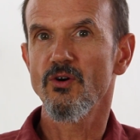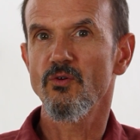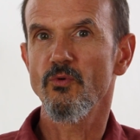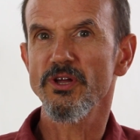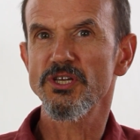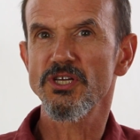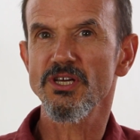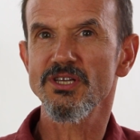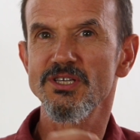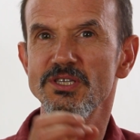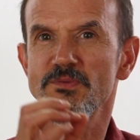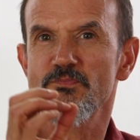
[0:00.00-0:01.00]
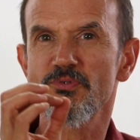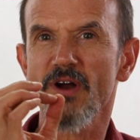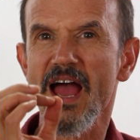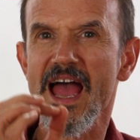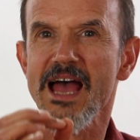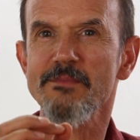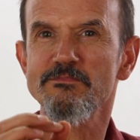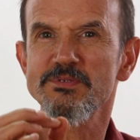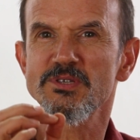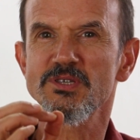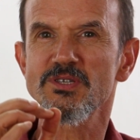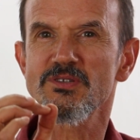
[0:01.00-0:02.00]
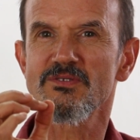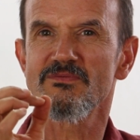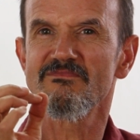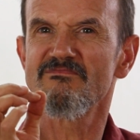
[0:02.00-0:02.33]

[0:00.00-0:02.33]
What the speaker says: which is perhaps